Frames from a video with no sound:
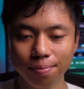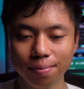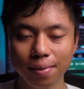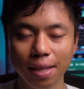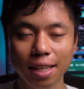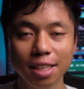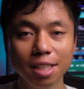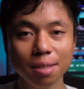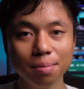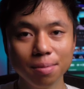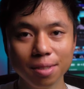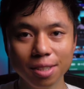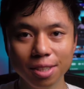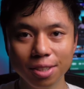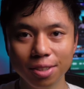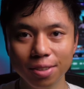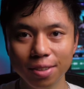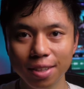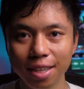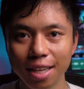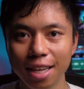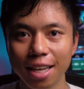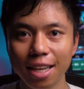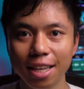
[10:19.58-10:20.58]
It's up to you.
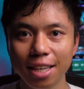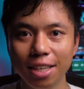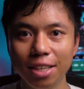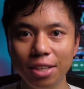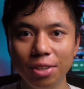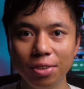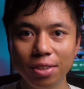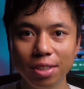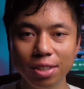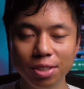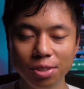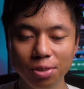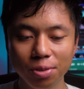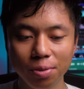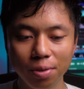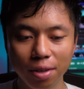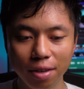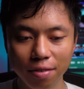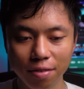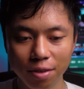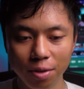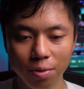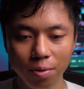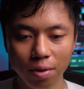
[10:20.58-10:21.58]
You can do
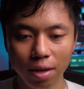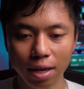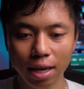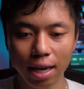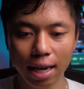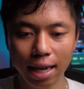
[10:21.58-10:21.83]
whatever you want.